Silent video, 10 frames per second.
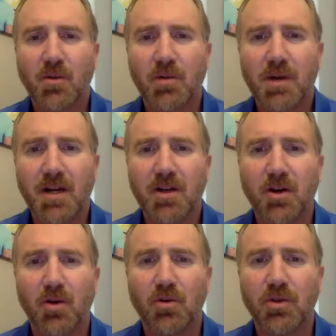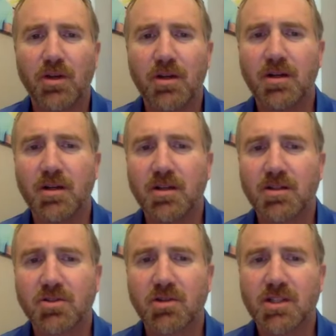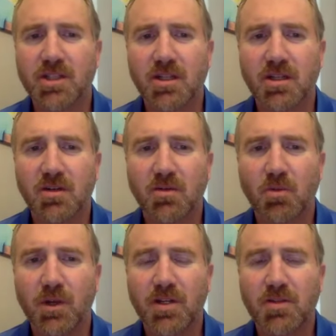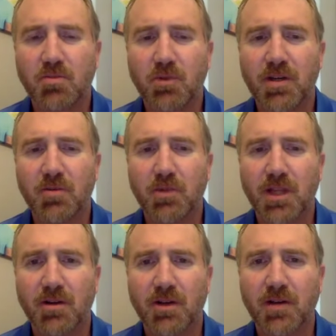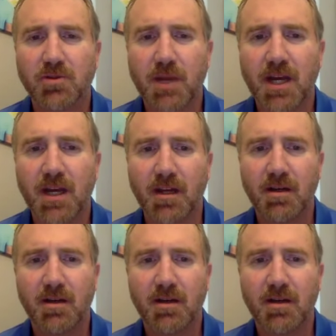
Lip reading: what about cold stretching? When did we learn that was bad?